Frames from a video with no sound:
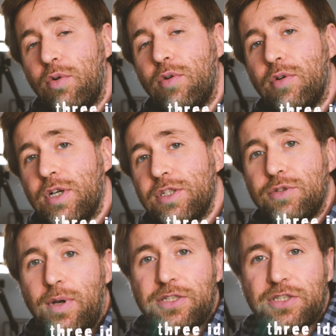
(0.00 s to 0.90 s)
or
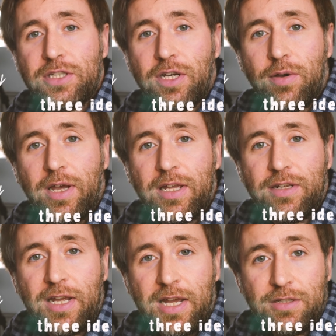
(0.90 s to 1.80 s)
to actually go
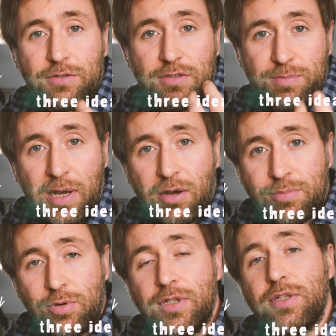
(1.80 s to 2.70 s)
ahead and use
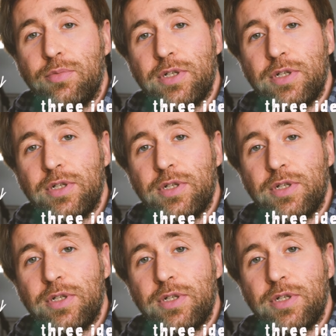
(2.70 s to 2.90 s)
PowerPoint,